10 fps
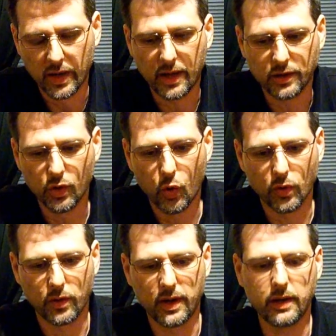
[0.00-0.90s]
ahead and
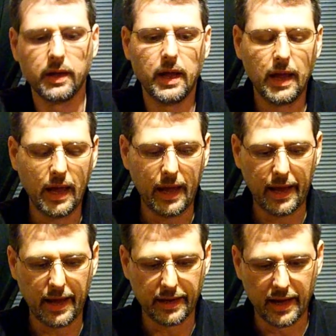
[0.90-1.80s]
ordered it,
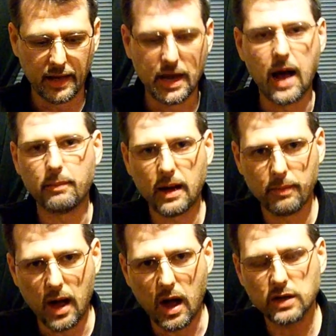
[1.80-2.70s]
and got my
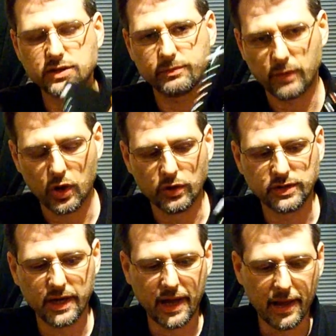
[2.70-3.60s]
box, hooked
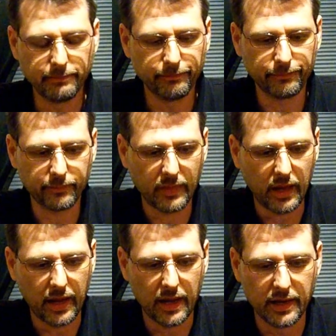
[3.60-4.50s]
it up,
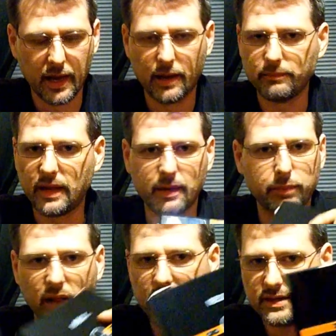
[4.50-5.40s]
and it
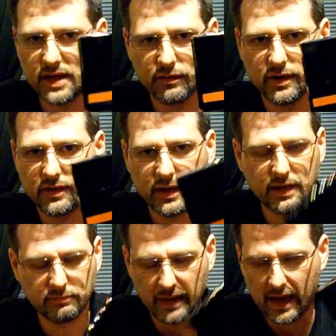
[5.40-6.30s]
plays
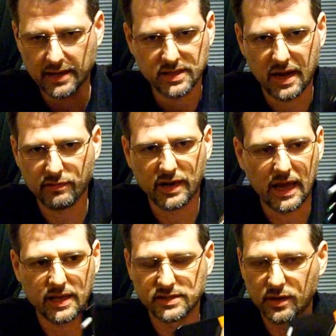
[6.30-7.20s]
everything as
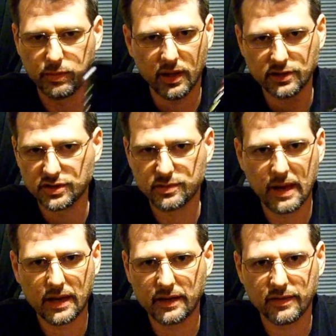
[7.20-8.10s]
advertised. It'll play just
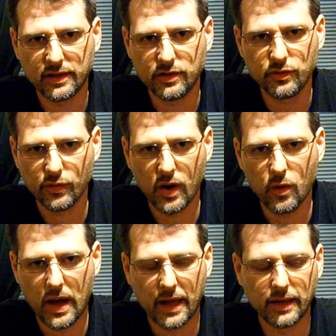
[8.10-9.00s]
about anything you
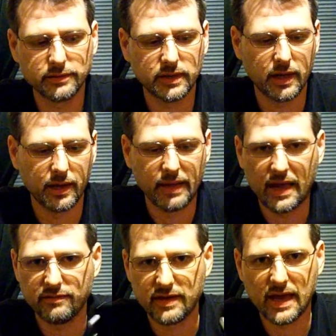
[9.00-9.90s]
throw at it,
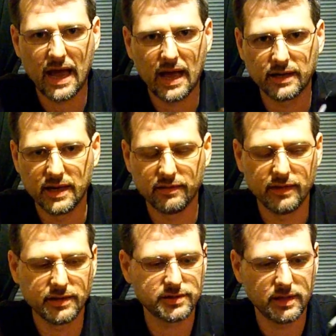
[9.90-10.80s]
AVI,
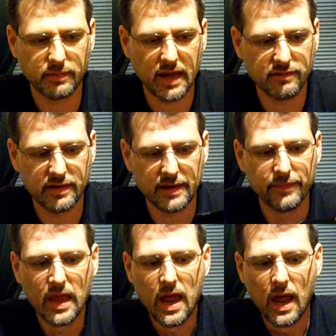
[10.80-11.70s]
DivX,
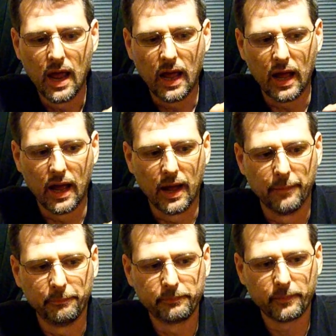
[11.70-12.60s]

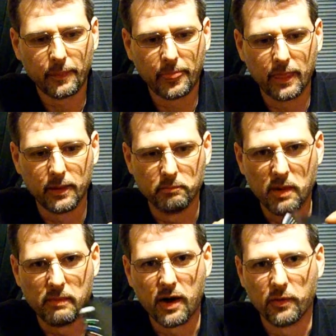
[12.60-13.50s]
MKV.
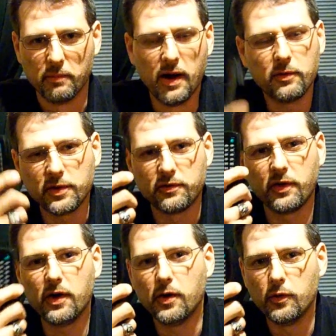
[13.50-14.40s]
But my remote
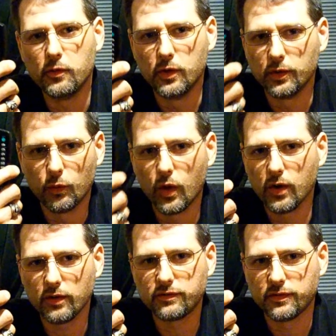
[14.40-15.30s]
control wouldn't
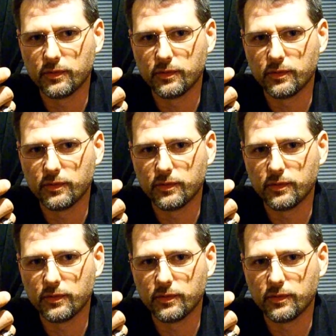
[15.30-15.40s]
work